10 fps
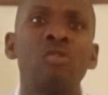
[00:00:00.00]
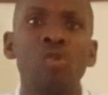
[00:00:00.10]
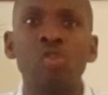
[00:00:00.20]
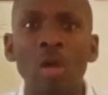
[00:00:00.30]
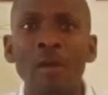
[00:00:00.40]

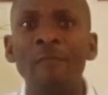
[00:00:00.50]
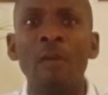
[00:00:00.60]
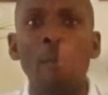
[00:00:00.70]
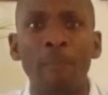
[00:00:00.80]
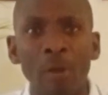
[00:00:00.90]
to solve
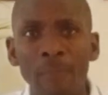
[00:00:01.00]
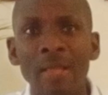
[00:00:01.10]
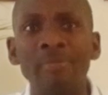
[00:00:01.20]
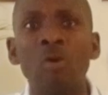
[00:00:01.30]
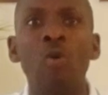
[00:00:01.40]
your
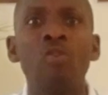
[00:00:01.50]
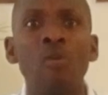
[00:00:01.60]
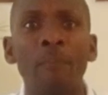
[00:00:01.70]
problems or your